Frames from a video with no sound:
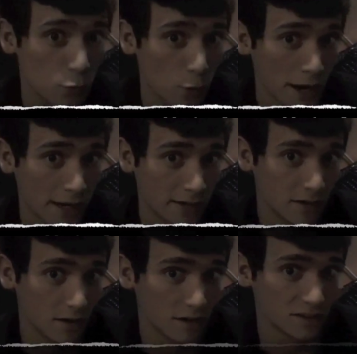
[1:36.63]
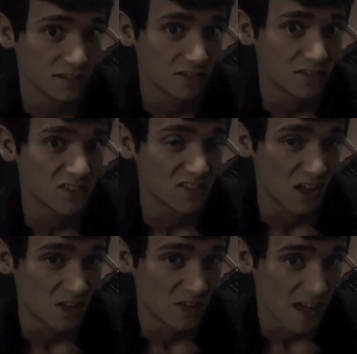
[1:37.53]
to rain until
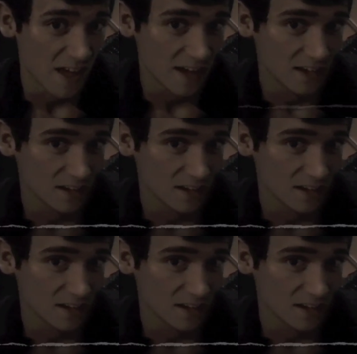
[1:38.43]
Sunday. Yeah,